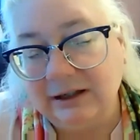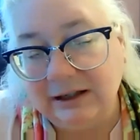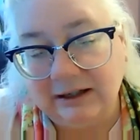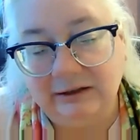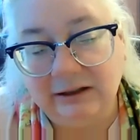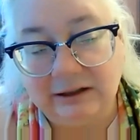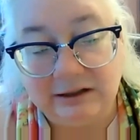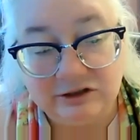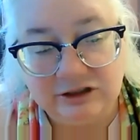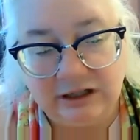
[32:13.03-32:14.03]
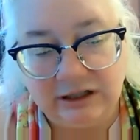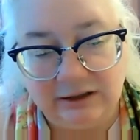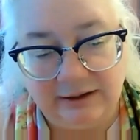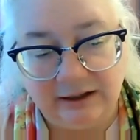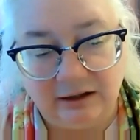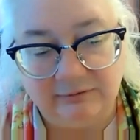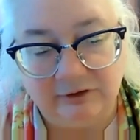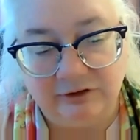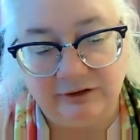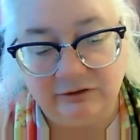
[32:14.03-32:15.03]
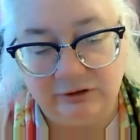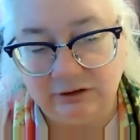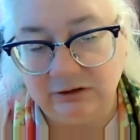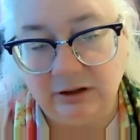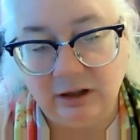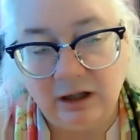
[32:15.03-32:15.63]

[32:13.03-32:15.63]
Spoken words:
in initiating that conversation.